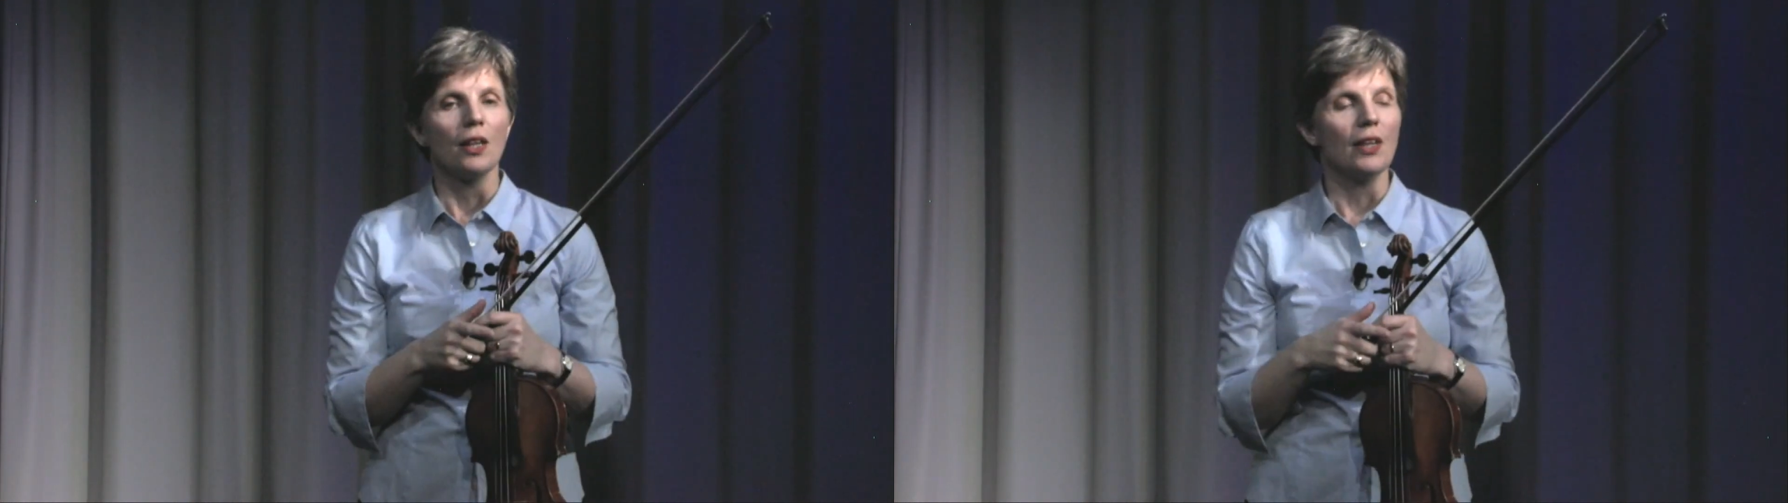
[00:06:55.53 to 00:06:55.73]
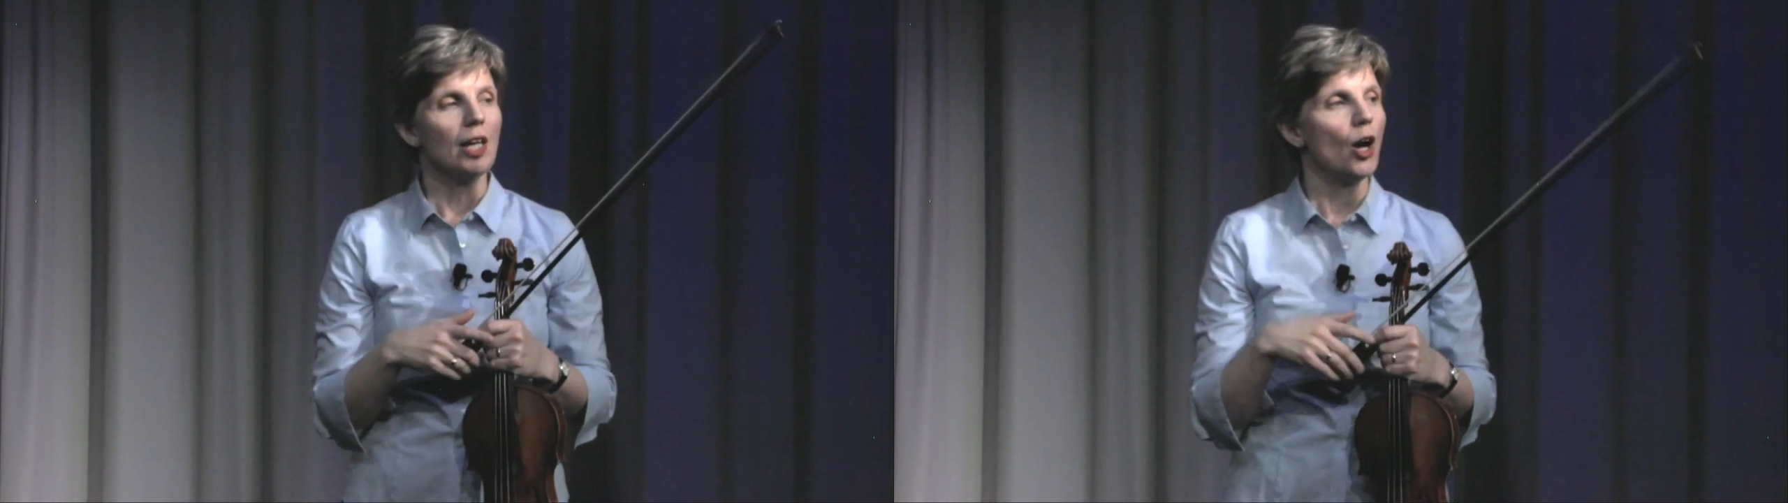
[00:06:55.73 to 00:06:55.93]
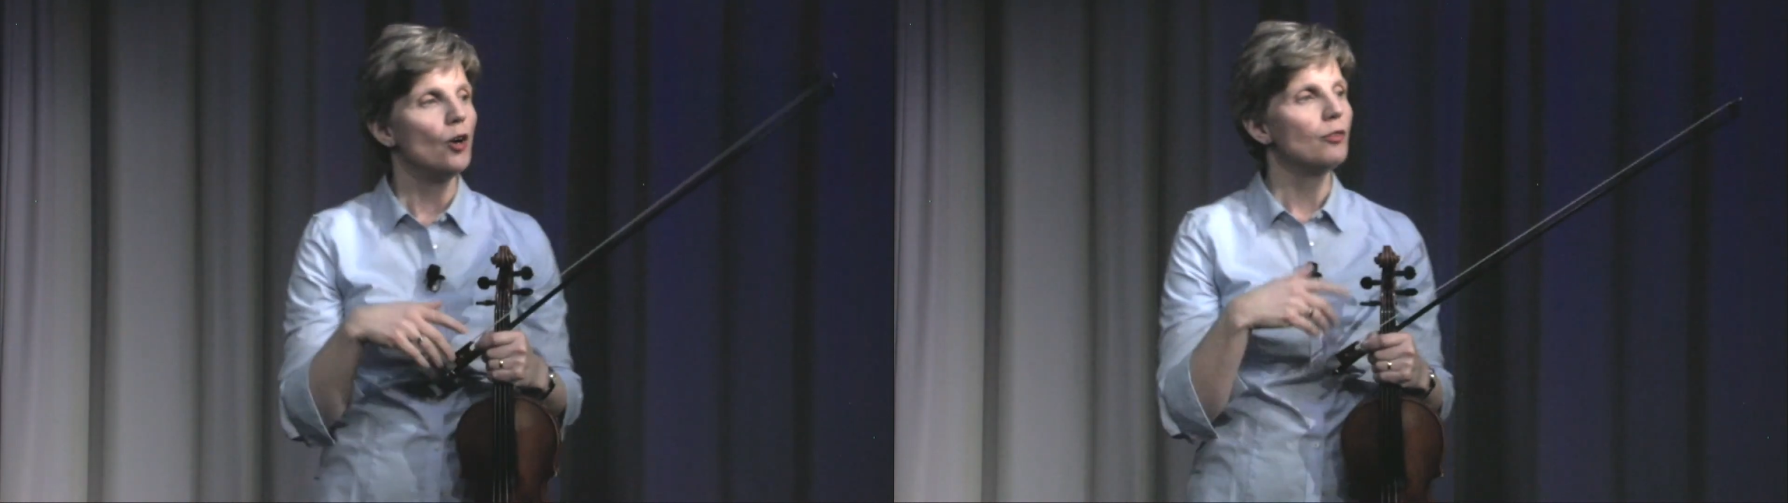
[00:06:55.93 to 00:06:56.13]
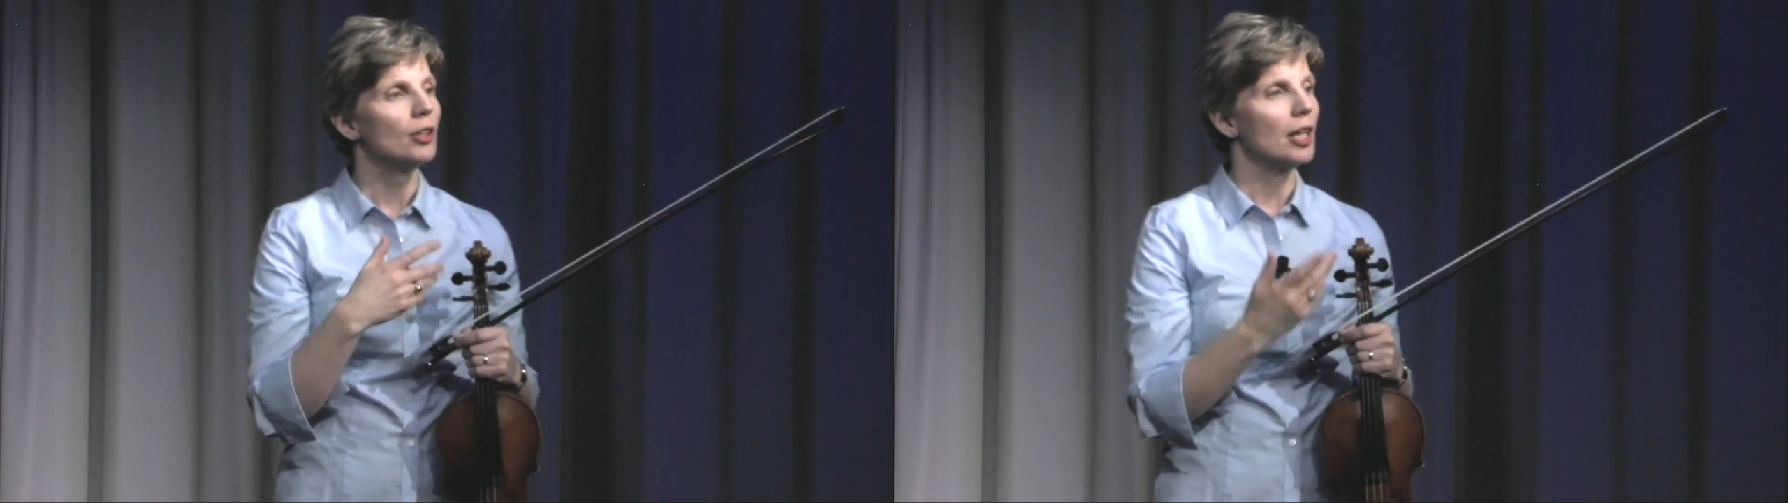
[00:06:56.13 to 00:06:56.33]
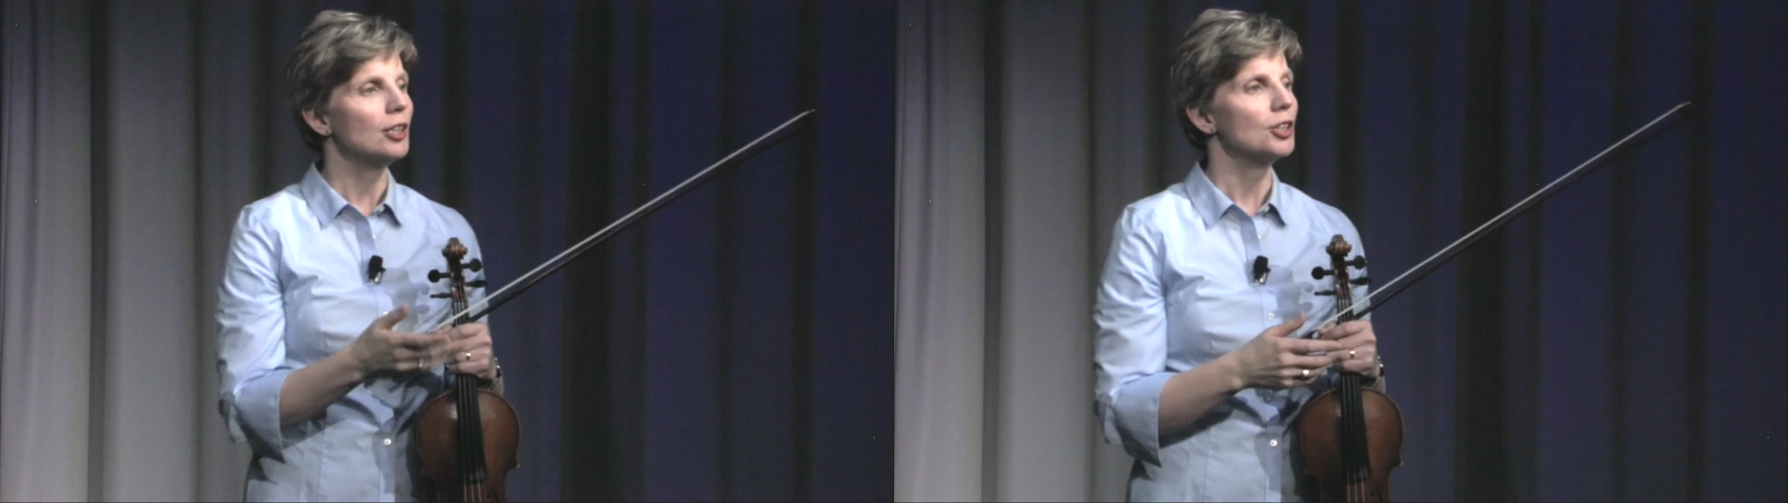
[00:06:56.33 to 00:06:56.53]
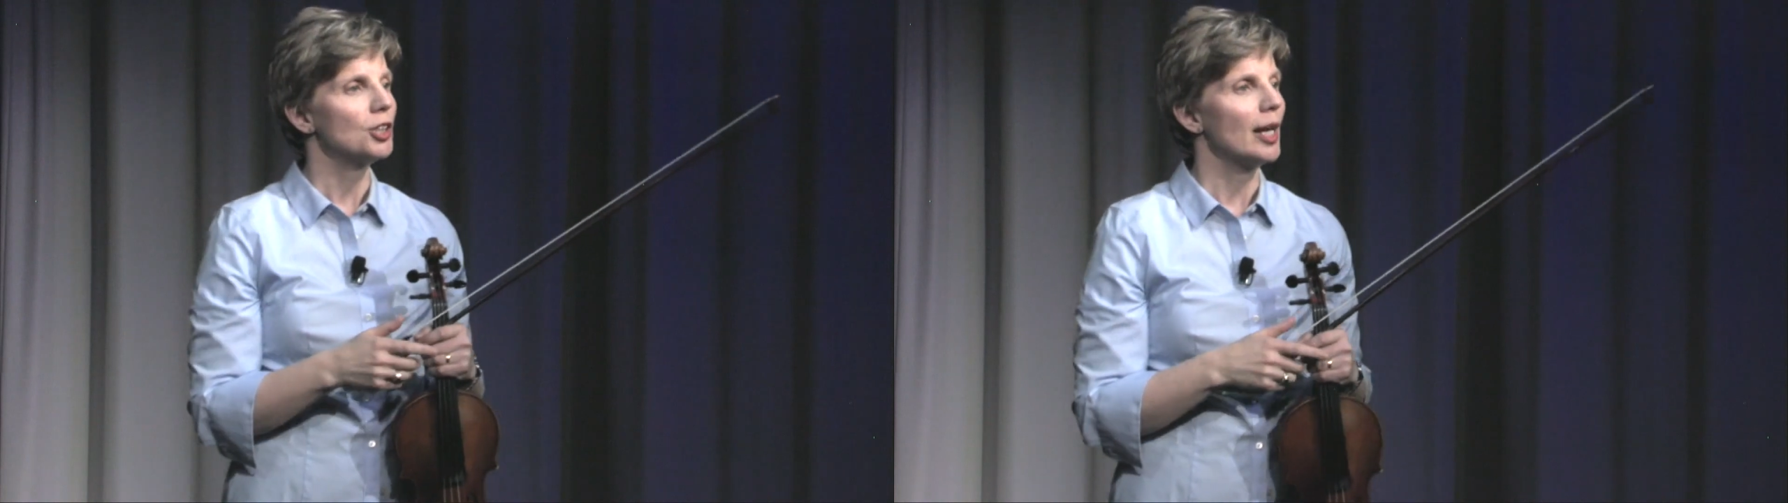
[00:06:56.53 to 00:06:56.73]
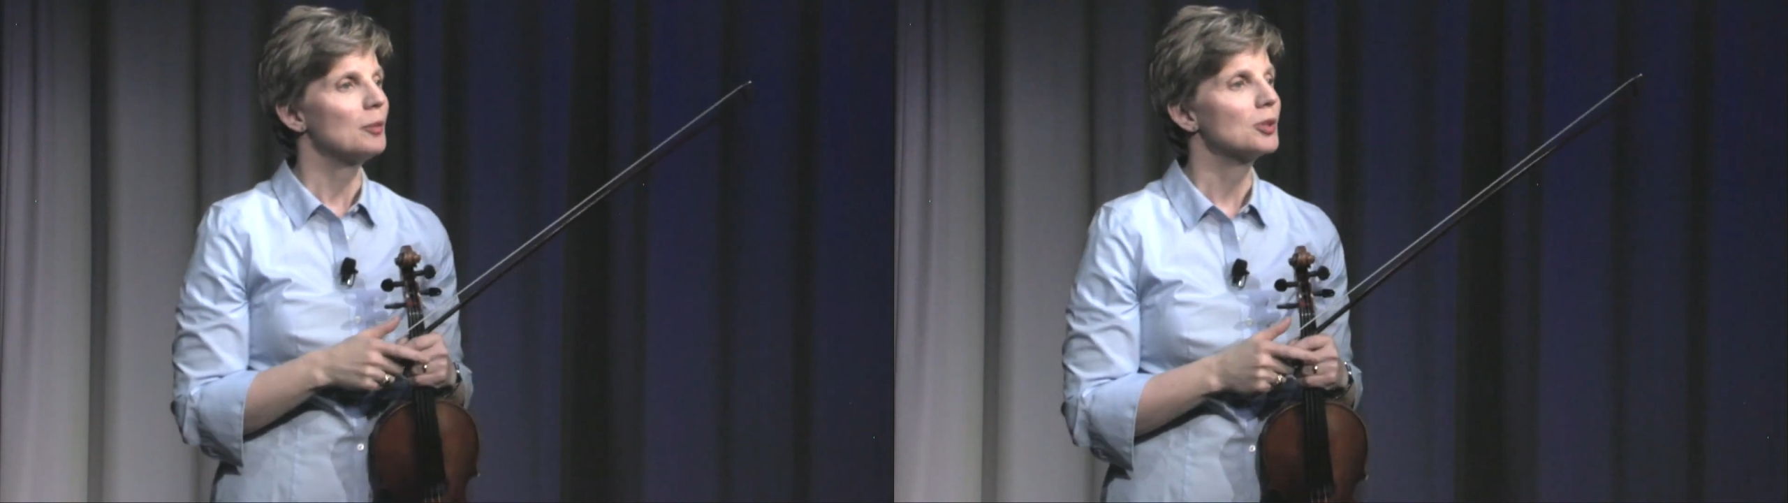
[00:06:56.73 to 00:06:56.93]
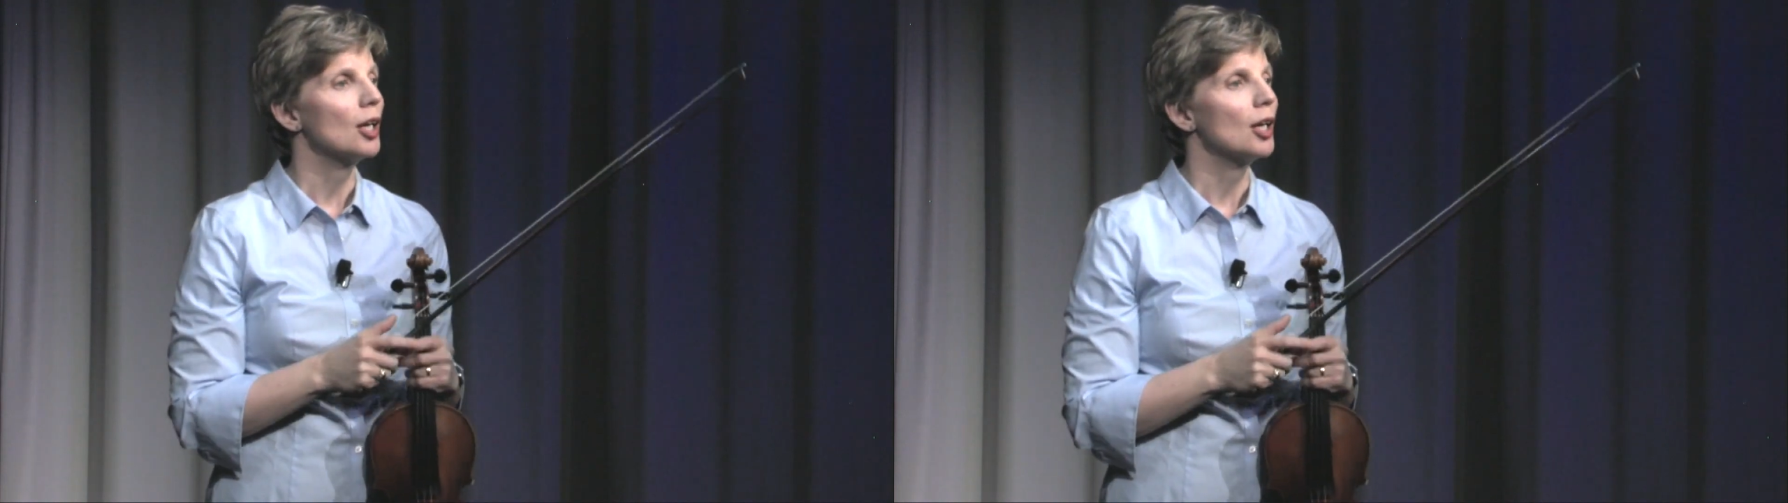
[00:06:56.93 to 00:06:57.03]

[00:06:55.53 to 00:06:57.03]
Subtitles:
The over and under shapes